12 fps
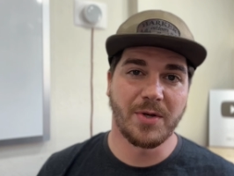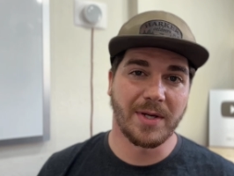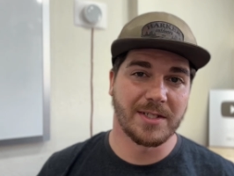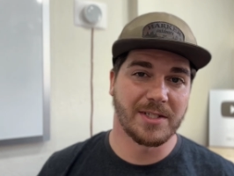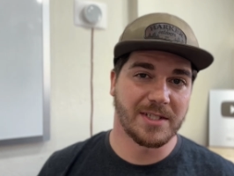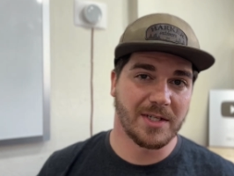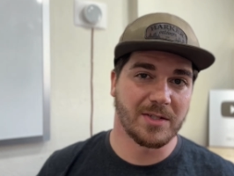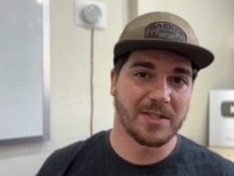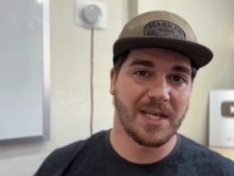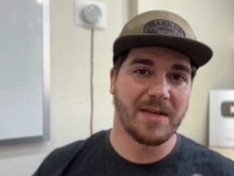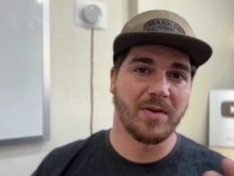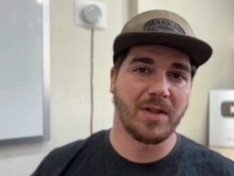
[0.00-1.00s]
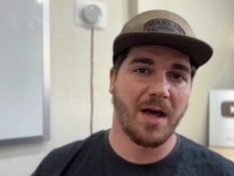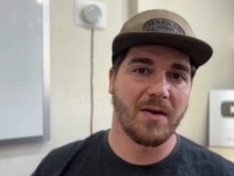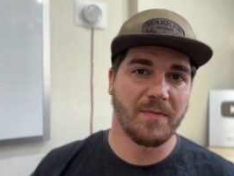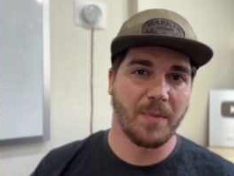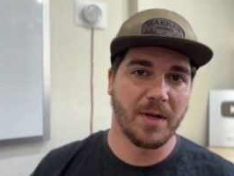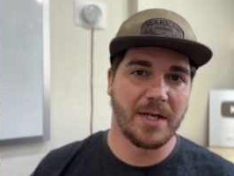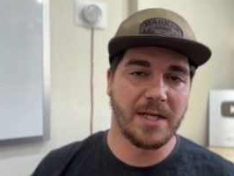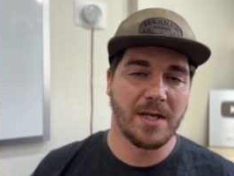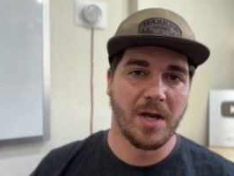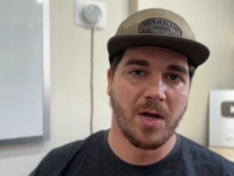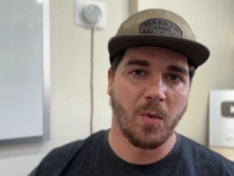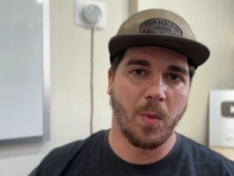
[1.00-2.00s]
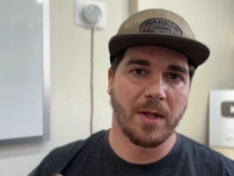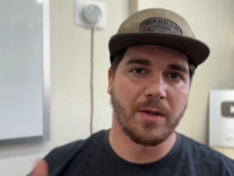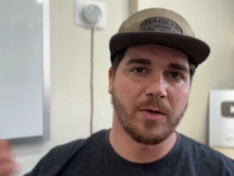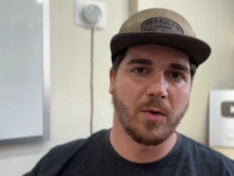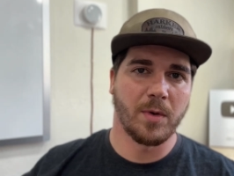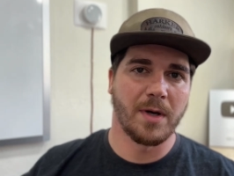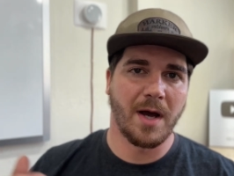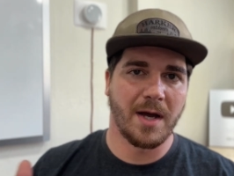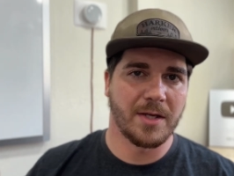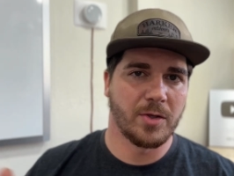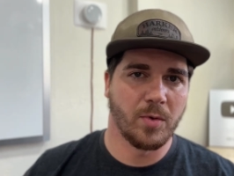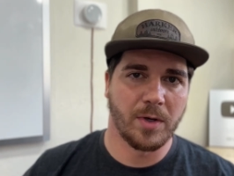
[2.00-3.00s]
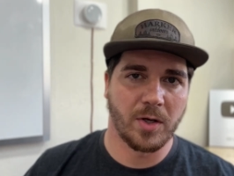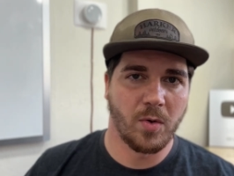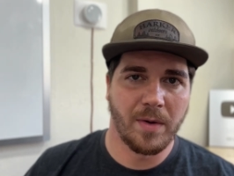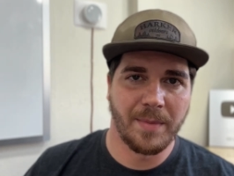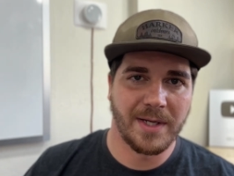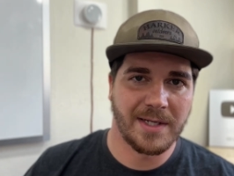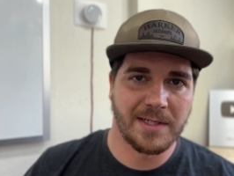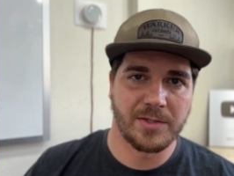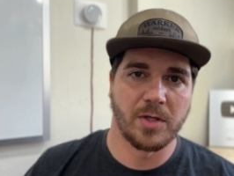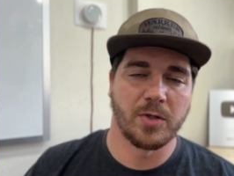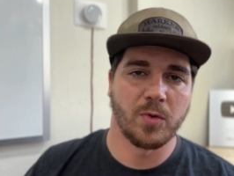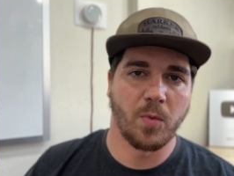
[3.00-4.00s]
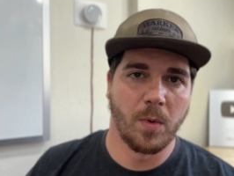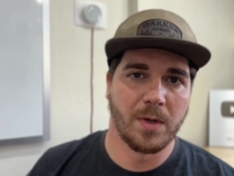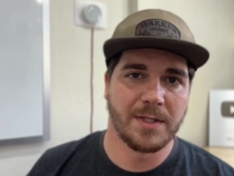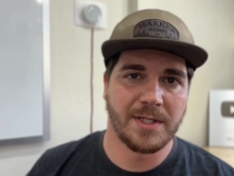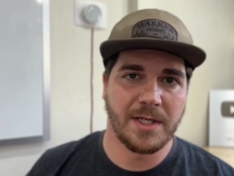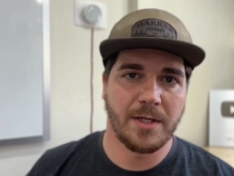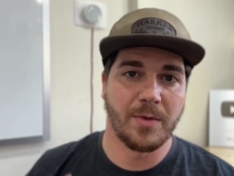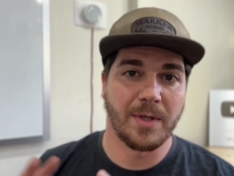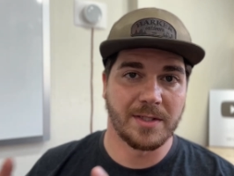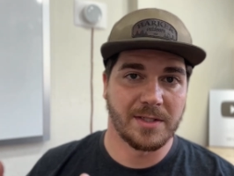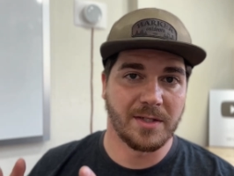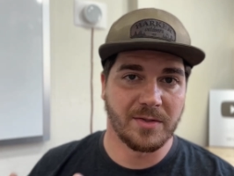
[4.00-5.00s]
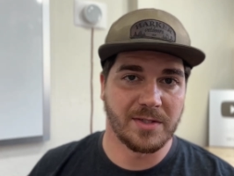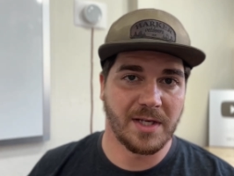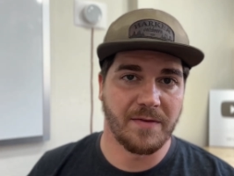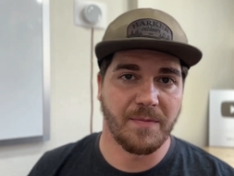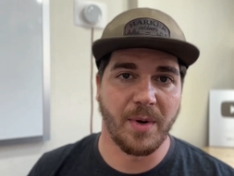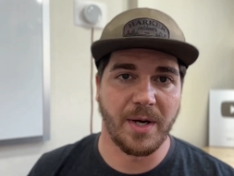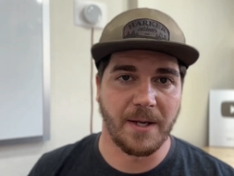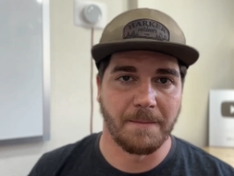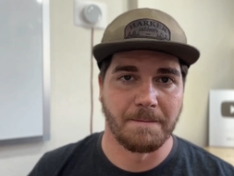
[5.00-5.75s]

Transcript: can still save a lot of money. Whether or not your equipment is under warranty, you can still save money.